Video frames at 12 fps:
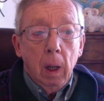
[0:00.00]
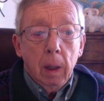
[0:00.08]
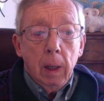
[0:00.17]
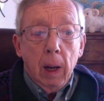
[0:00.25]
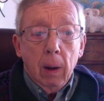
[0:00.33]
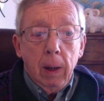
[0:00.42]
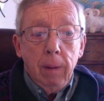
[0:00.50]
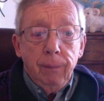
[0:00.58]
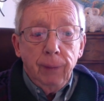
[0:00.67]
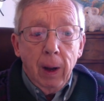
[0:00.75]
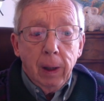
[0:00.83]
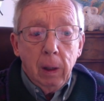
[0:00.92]
Now, in
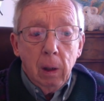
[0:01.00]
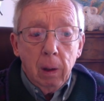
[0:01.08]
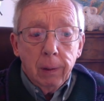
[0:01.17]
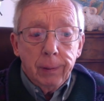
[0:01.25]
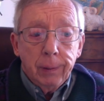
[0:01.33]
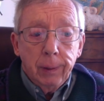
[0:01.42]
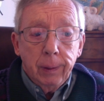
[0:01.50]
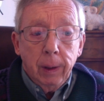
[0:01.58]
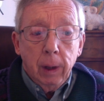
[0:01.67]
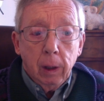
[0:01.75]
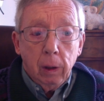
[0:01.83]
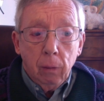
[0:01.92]
fact, God
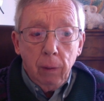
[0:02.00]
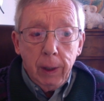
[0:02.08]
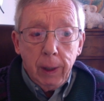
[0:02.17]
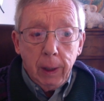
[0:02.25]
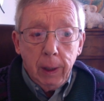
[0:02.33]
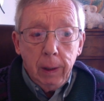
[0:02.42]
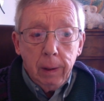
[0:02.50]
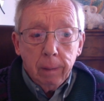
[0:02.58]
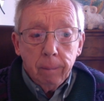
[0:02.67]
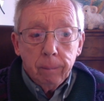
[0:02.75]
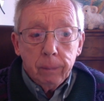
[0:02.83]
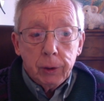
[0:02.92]
agreed
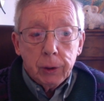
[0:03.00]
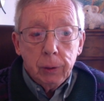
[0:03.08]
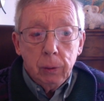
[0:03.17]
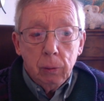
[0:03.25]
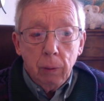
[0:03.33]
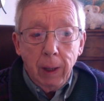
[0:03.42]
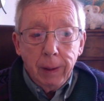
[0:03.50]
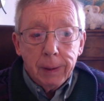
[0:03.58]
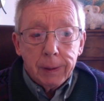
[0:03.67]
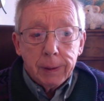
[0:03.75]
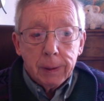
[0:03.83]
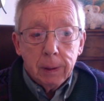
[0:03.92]
to
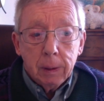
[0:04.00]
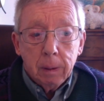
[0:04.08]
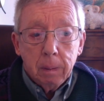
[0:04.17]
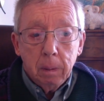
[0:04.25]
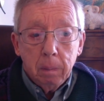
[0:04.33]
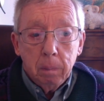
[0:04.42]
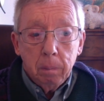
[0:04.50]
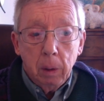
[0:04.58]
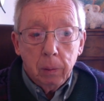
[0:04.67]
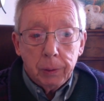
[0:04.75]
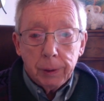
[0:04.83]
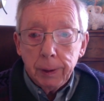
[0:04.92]
grant
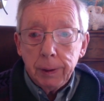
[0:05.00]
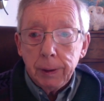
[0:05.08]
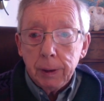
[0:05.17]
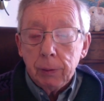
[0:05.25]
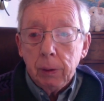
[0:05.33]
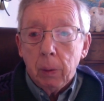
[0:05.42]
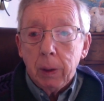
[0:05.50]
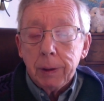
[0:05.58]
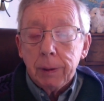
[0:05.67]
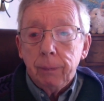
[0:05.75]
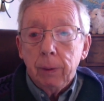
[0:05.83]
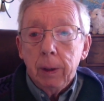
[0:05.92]
Moses his request